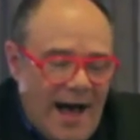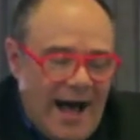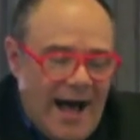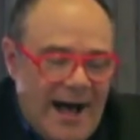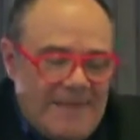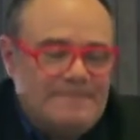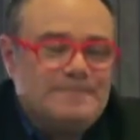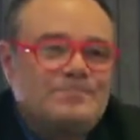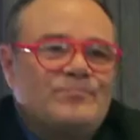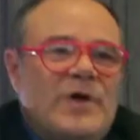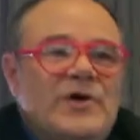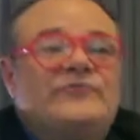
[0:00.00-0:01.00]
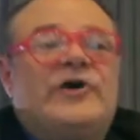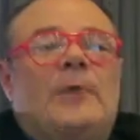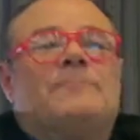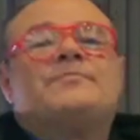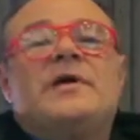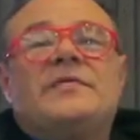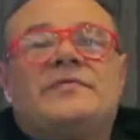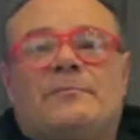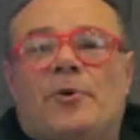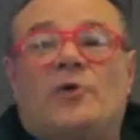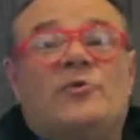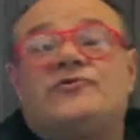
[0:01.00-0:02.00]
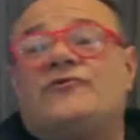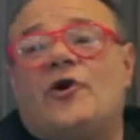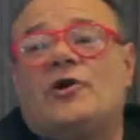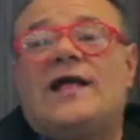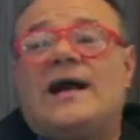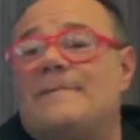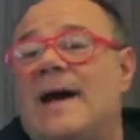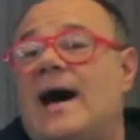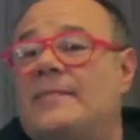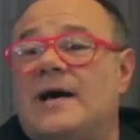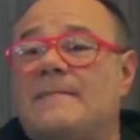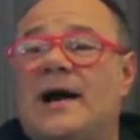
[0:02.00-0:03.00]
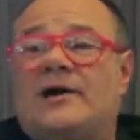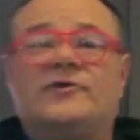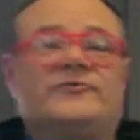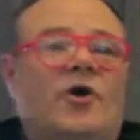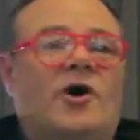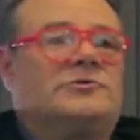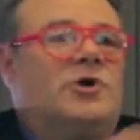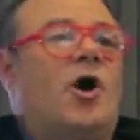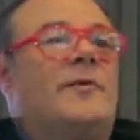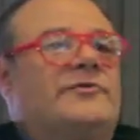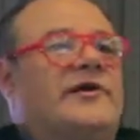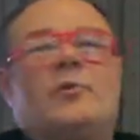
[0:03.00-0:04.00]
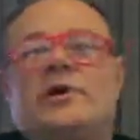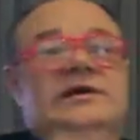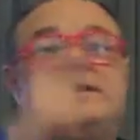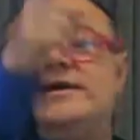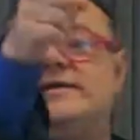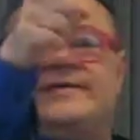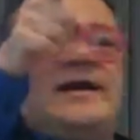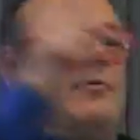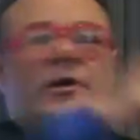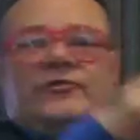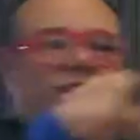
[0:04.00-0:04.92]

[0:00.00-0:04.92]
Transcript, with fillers: Uh, so, the book which you've heard a lot about, and I'm not going to talk long because I want to eat and I want to